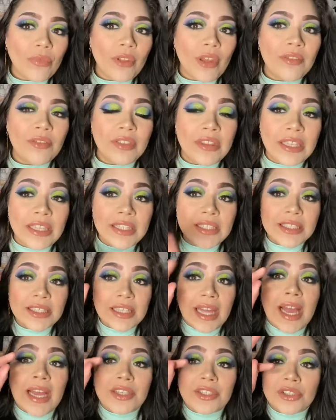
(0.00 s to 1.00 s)
These
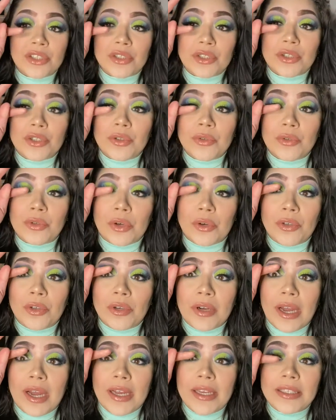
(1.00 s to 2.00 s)
lashes too though, you
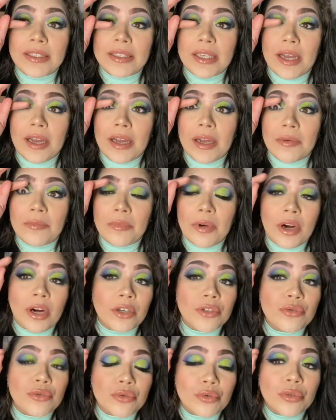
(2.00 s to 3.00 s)
guys,
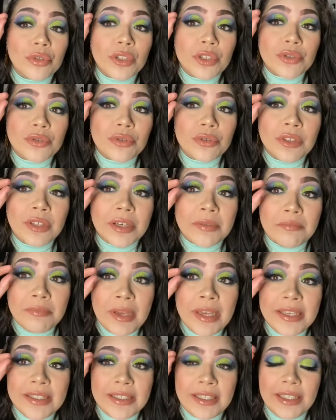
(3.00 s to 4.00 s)
are truly
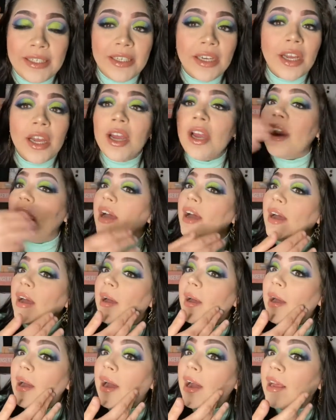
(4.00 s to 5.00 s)
amazing.
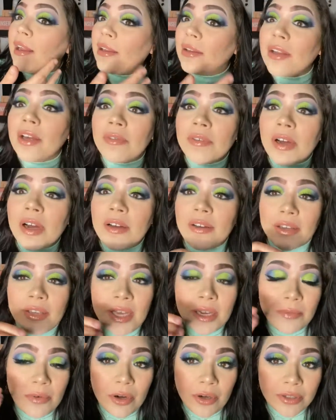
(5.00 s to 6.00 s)
I love how it
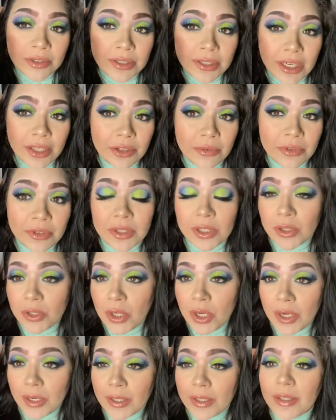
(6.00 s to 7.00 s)
came all together with the
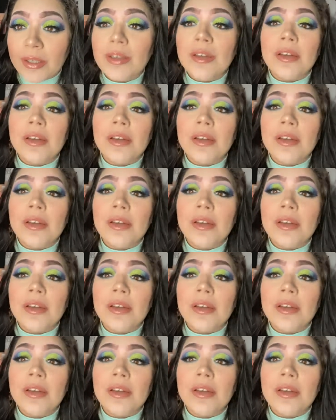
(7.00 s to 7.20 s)
look.